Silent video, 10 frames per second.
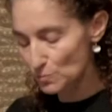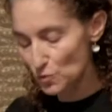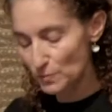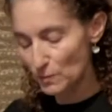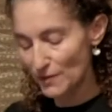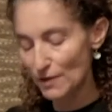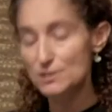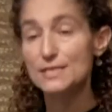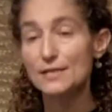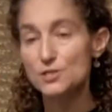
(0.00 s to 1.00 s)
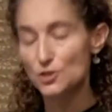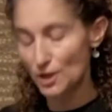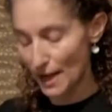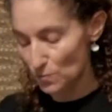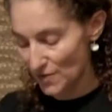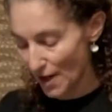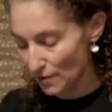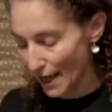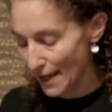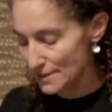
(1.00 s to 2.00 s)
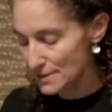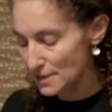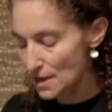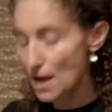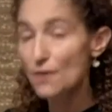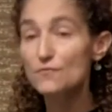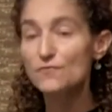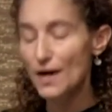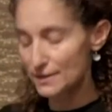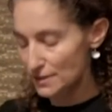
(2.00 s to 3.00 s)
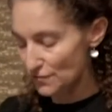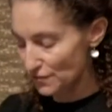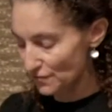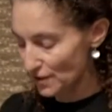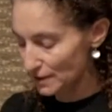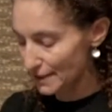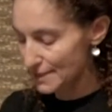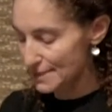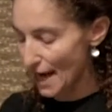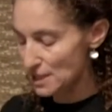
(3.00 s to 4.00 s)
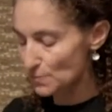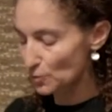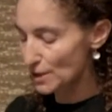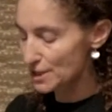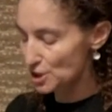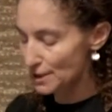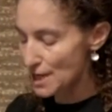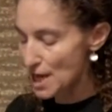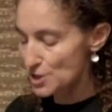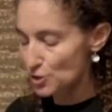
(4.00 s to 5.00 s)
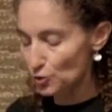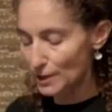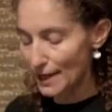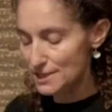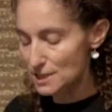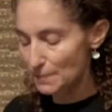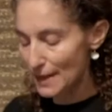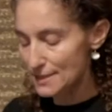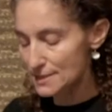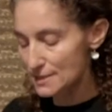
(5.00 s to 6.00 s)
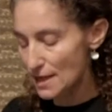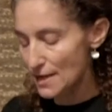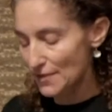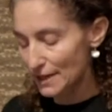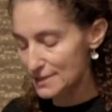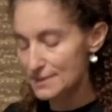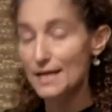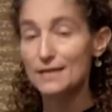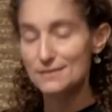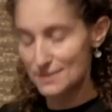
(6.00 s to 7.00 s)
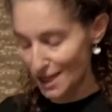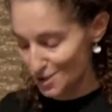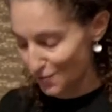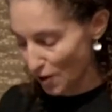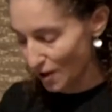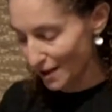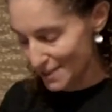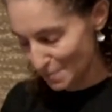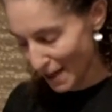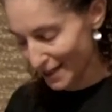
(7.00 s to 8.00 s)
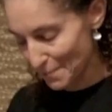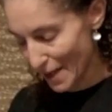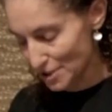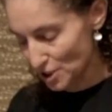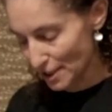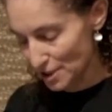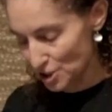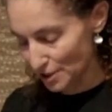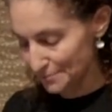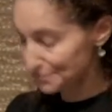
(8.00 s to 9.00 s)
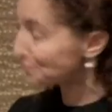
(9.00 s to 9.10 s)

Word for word: movement without center and without end, finally fulfilling his aspiration to create space that extends as far as my imagination.